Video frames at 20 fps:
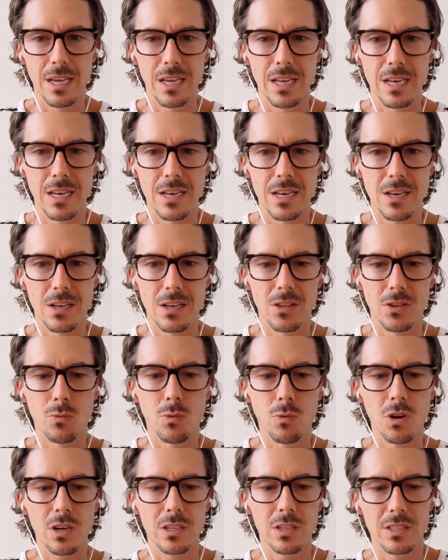And
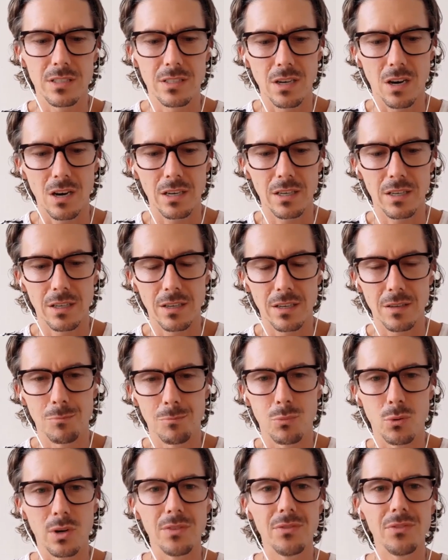wanted to talk
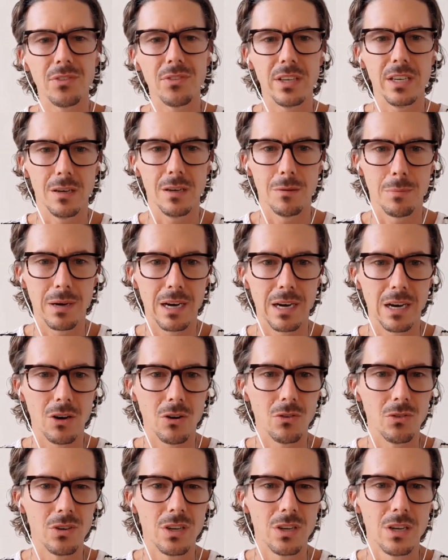briefly
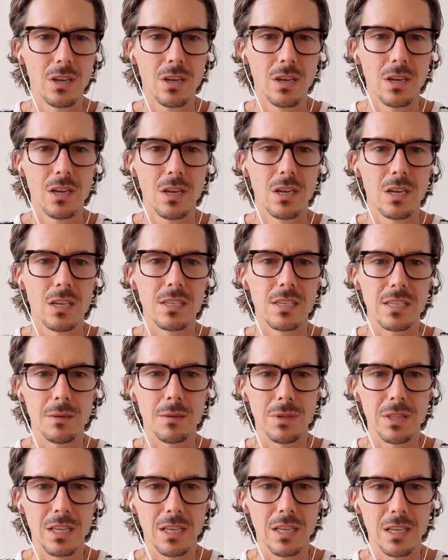about
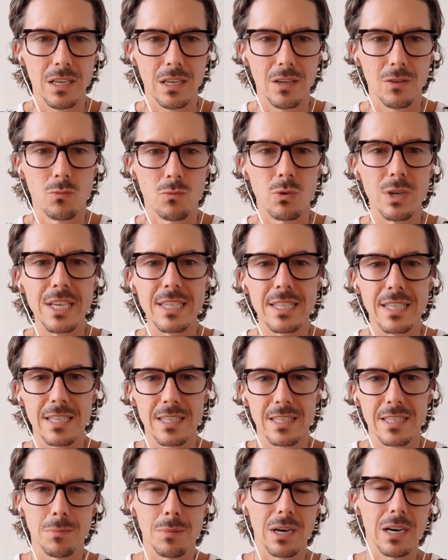some of the
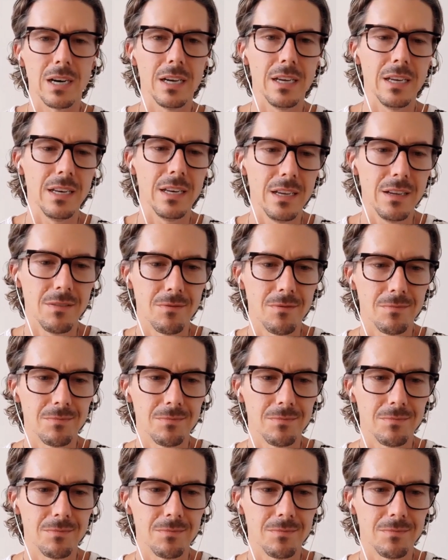reasons behind it.